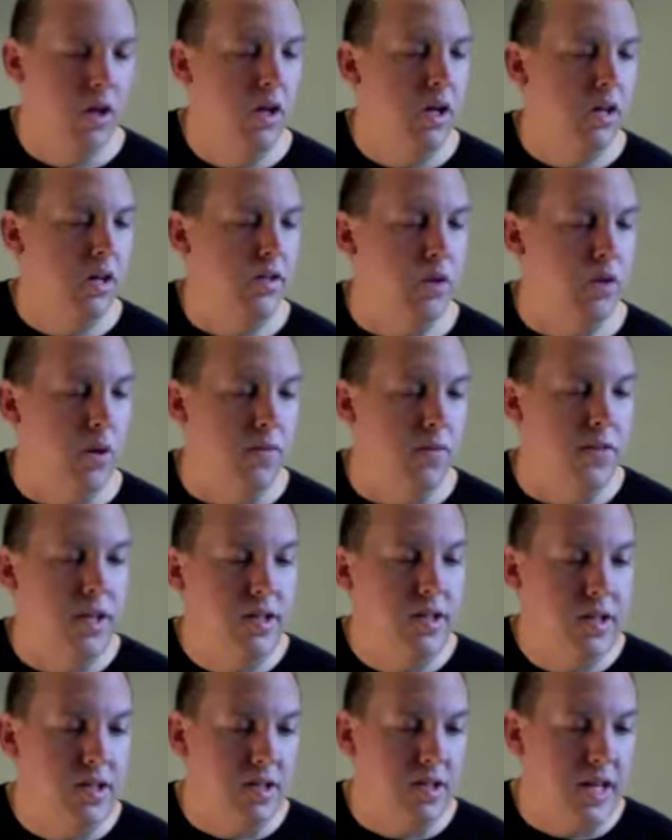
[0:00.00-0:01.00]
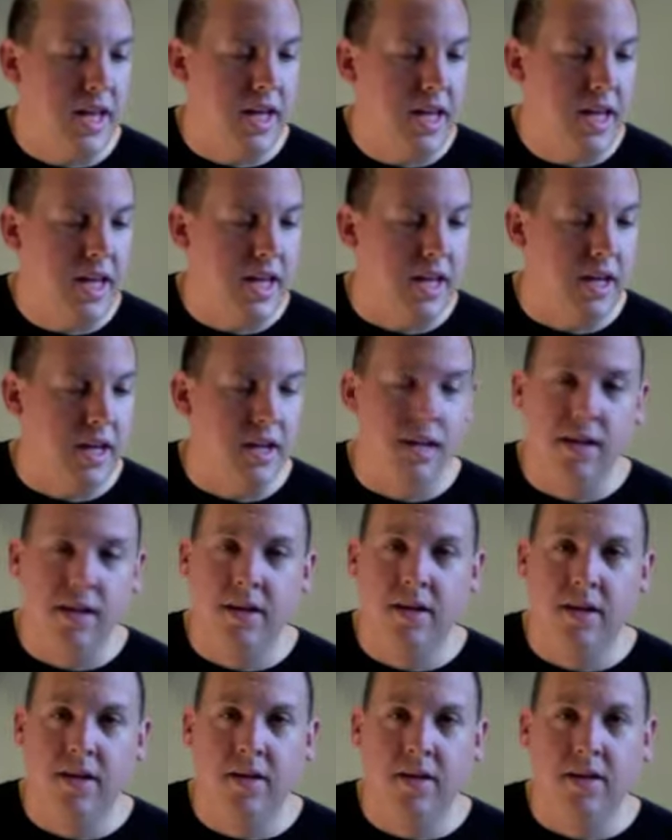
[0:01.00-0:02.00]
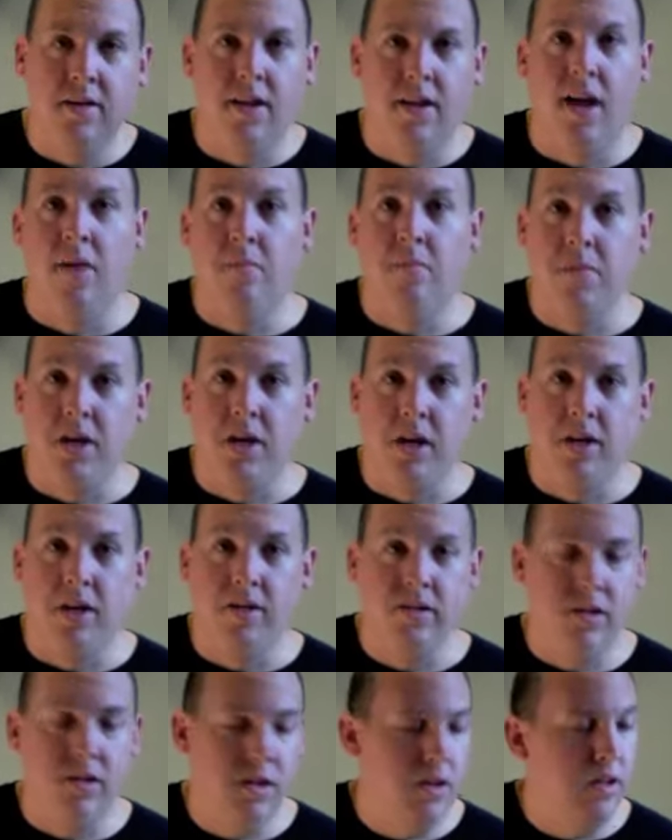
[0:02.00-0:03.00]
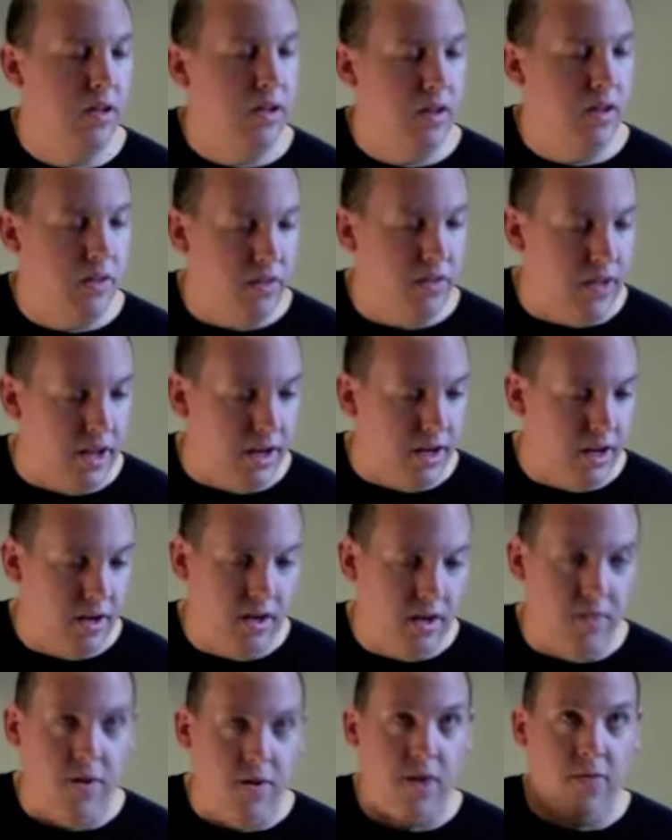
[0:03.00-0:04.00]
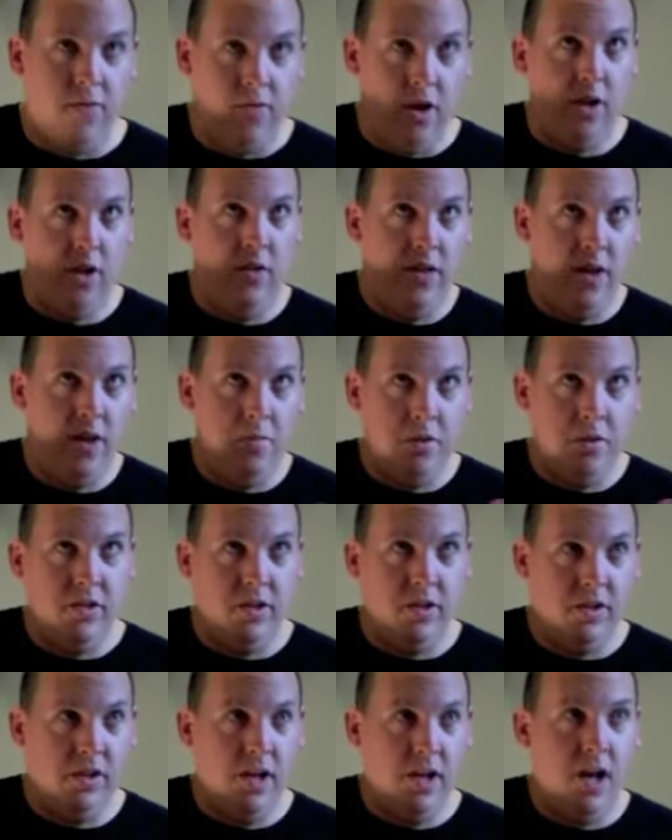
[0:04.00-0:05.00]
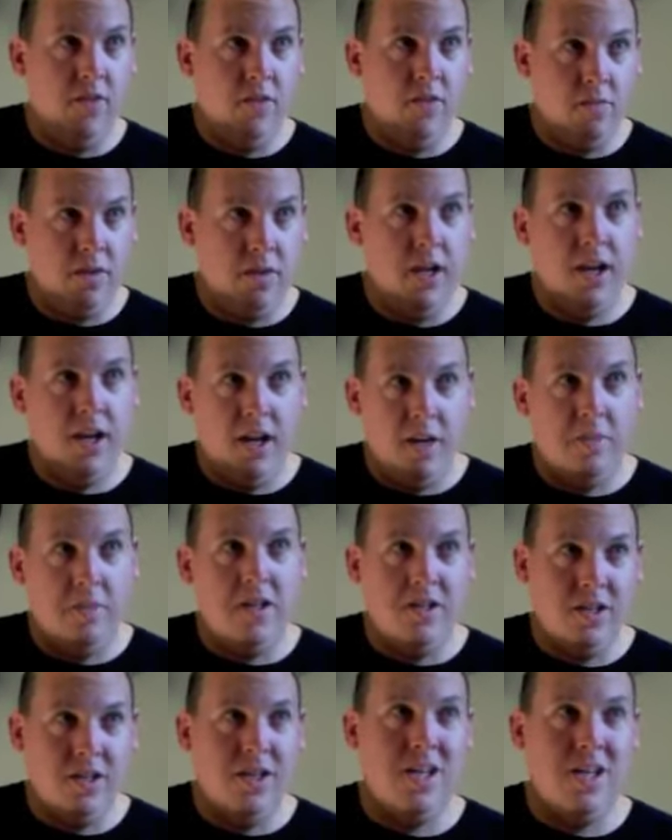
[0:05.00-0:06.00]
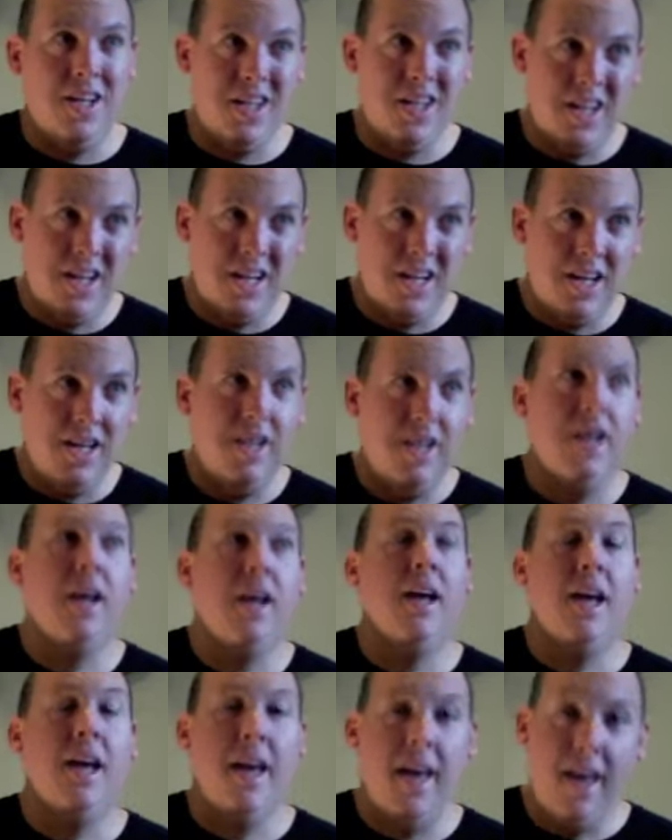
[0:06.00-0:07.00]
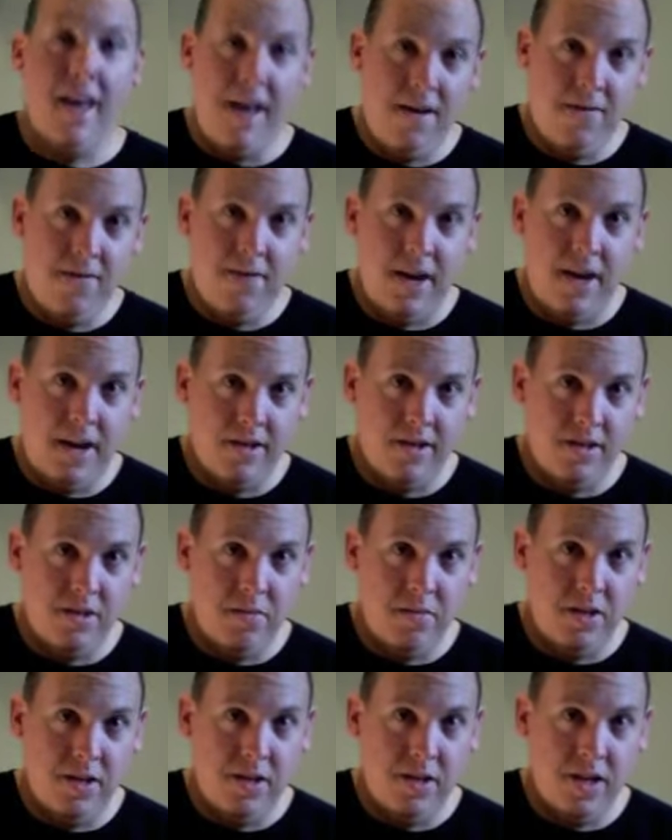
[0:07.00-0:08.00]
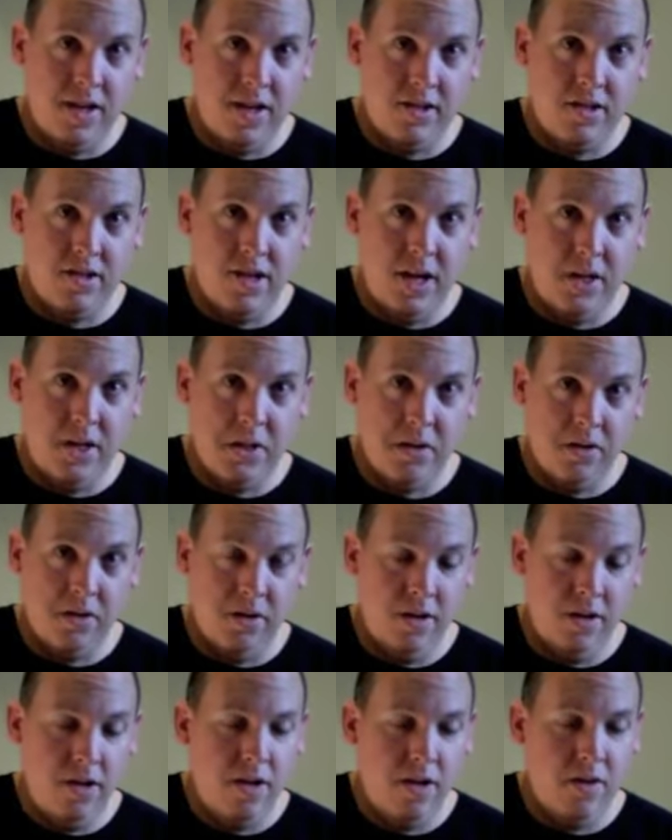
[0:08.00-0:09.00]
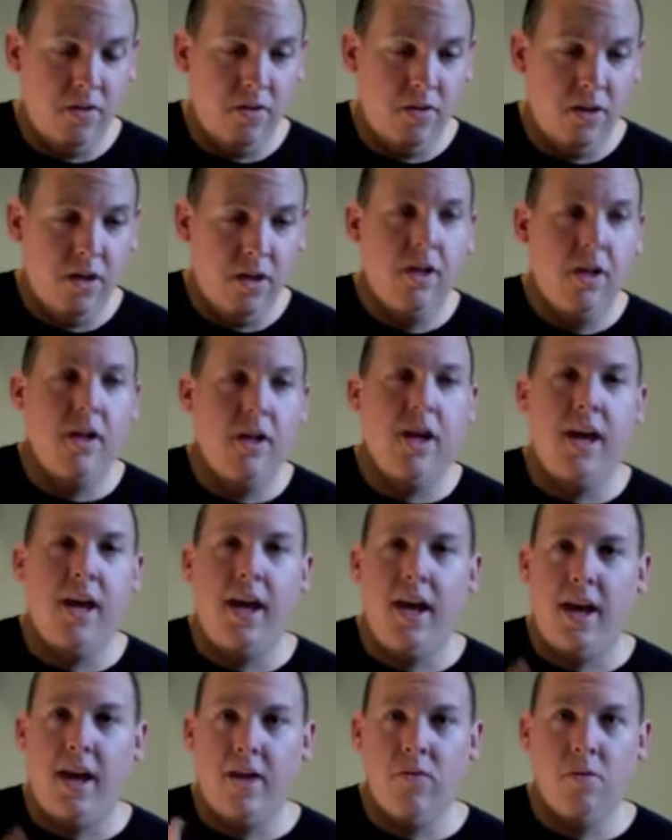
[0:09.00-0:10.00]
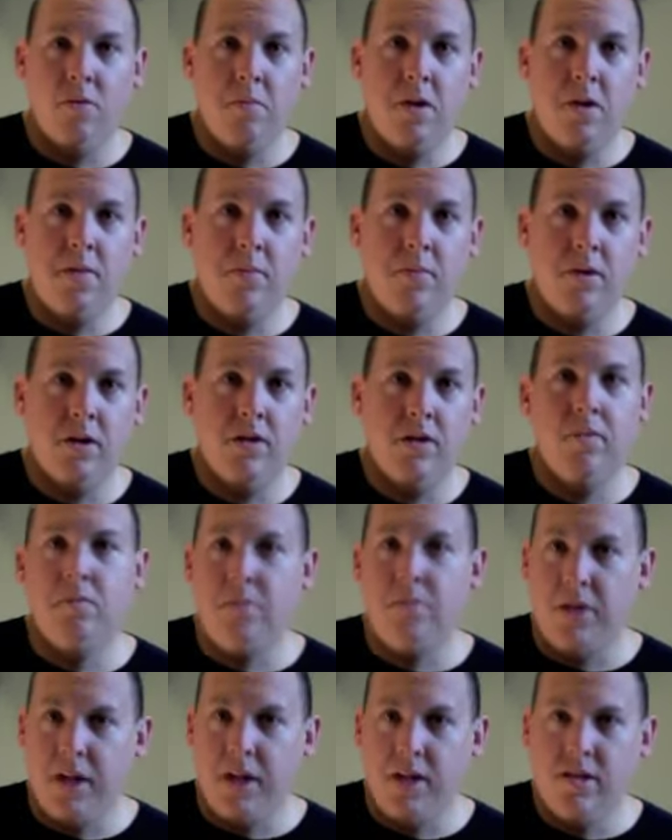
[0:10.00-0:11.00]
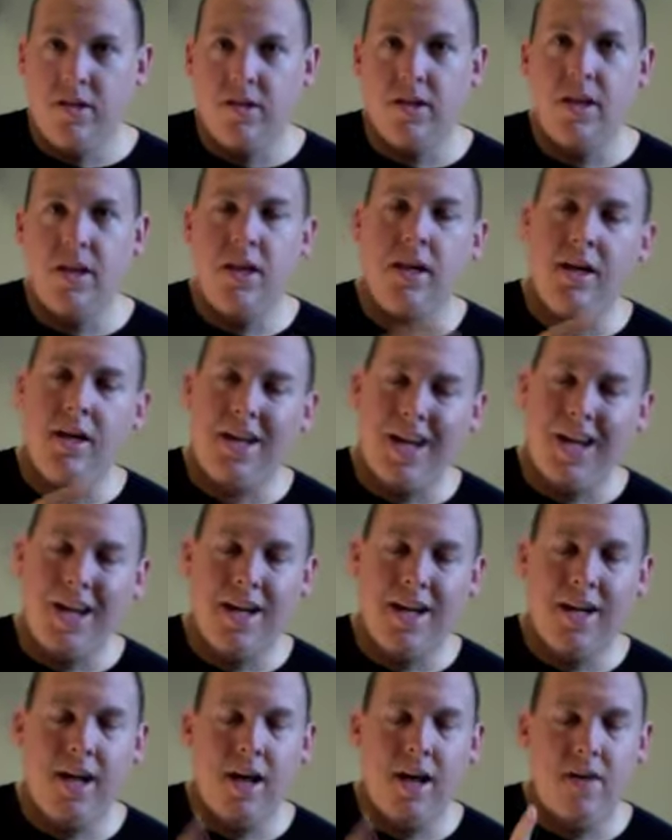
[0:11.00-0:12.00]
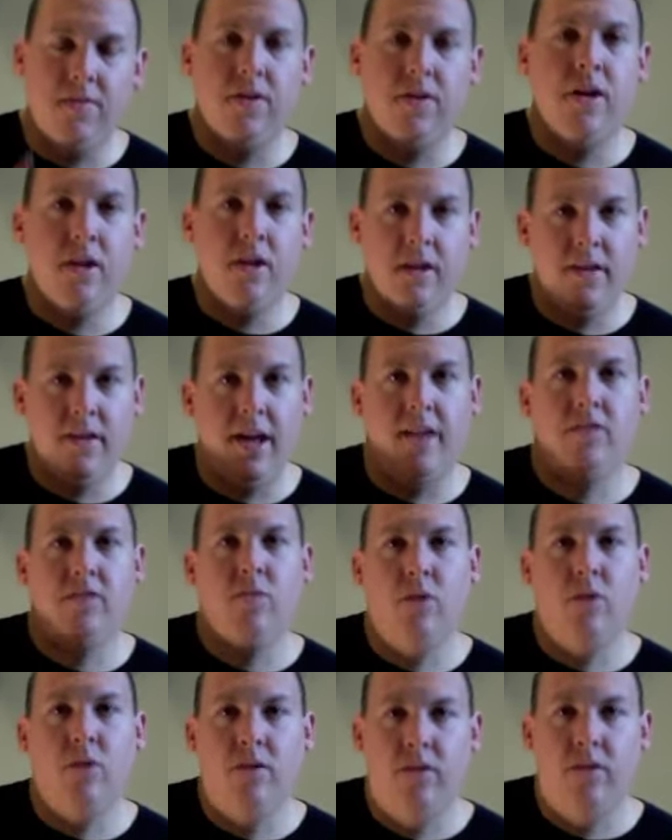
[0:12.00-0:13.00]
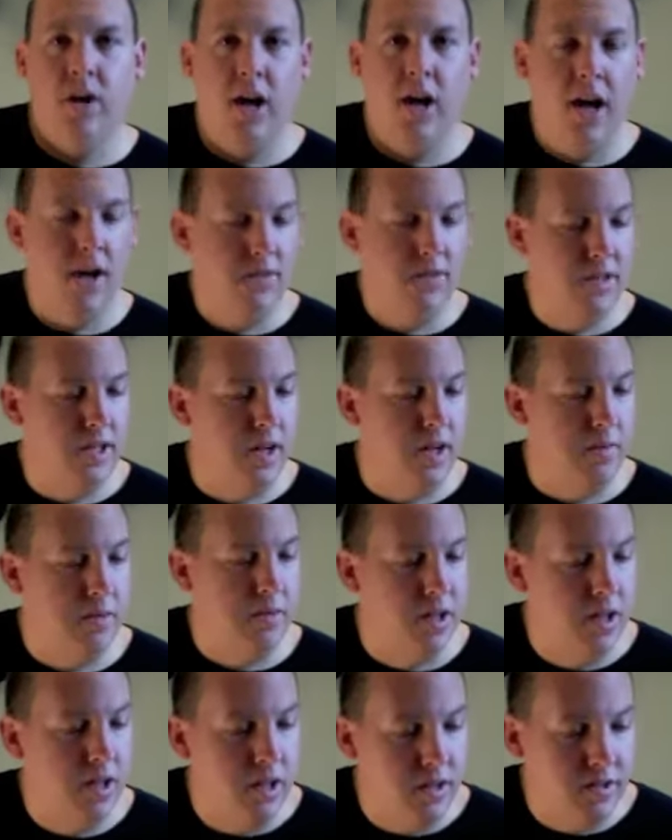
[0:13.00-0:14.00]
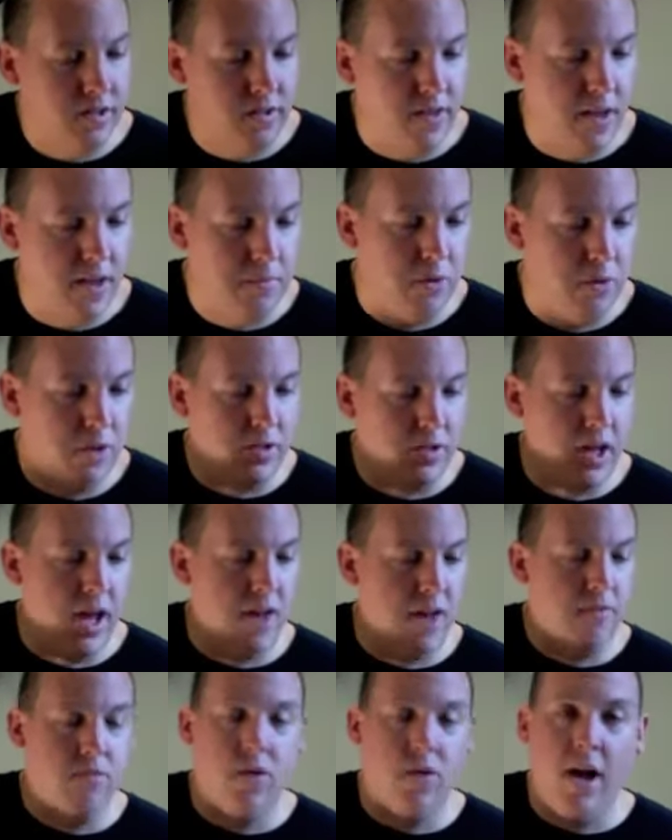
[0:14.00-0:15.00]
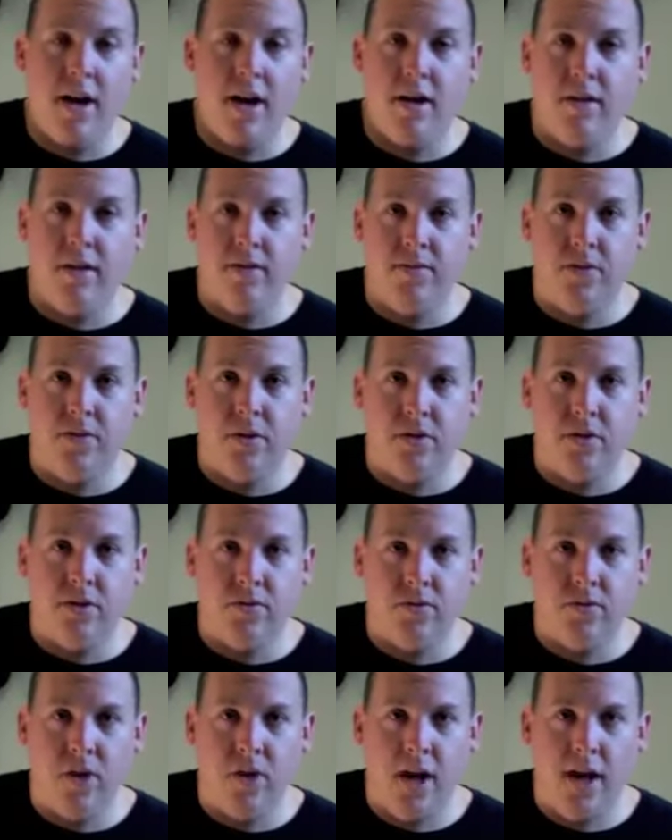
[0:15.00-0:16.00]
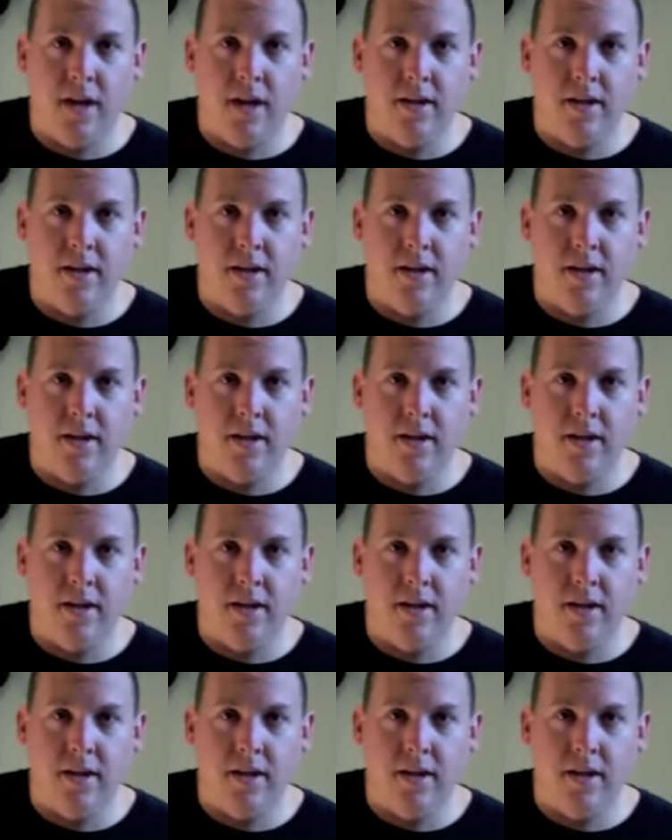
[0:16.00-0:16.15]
So if this is E, that means that if I follow that musical alphabet, A, B, C, D, E, F has to be the next natural note. And remember, B and C, E and F, that's one of our half steps. So that puts F right on the 1st fret.